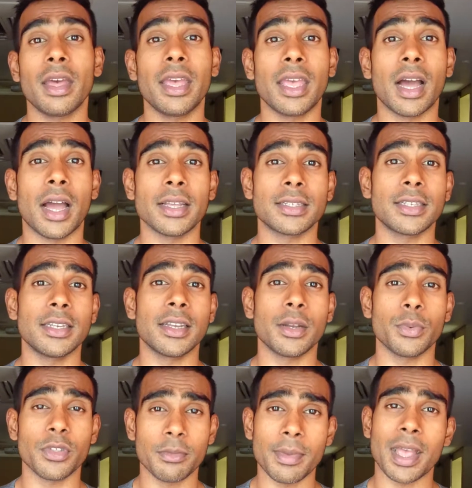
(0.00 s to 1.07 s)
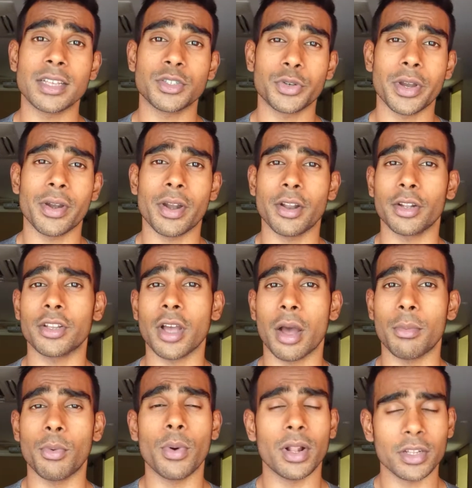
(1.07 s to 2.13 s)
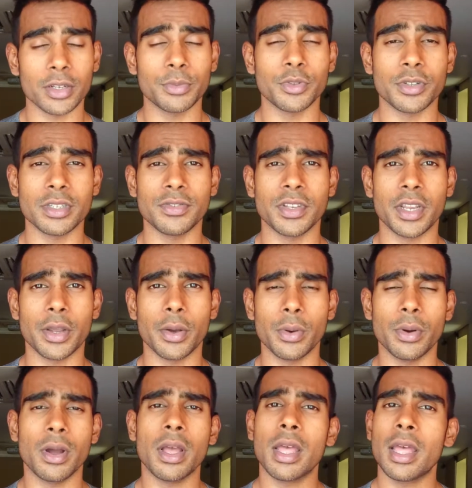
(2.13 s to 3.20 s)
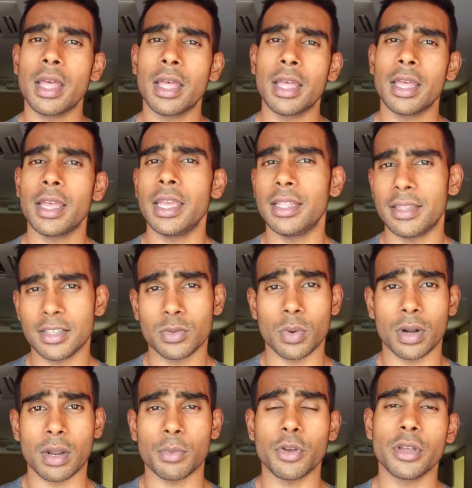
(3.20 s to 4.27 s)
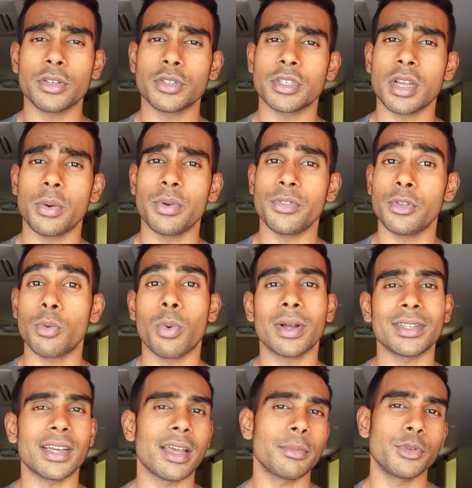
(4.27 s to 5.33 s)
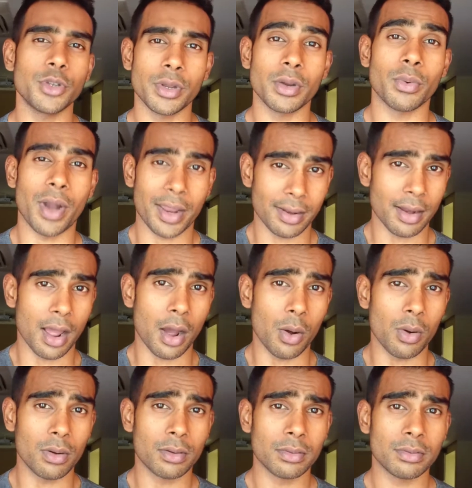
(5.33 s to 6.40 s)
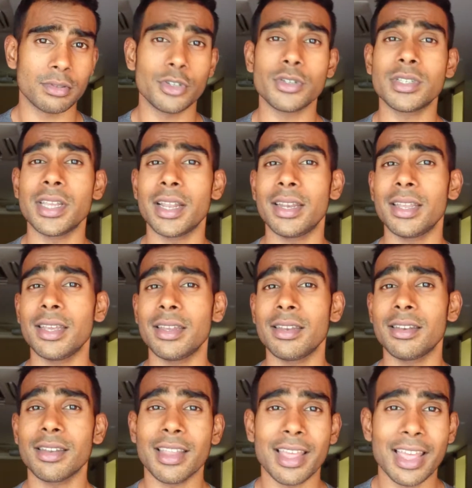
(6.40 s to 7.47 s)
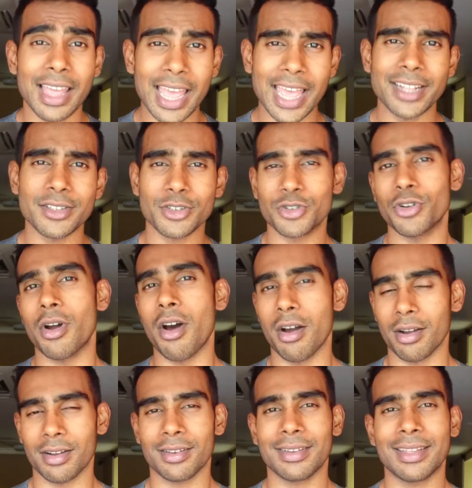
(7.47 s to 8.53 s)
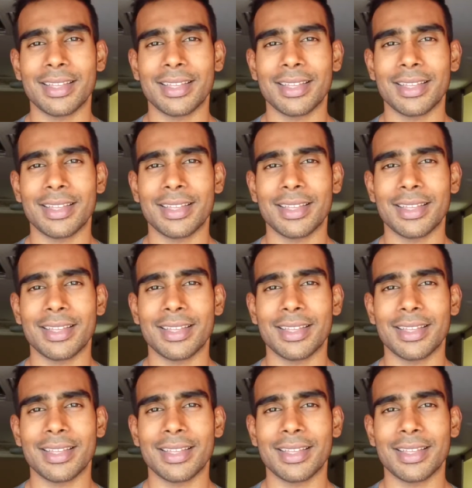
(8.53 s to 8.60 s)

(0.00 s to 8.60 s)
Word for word: Hey, hi, it's Linden with Mastery Era dot com. Welcome to this video. In this one, I'm going to share with you what I'm doing right now to stay lean and strong.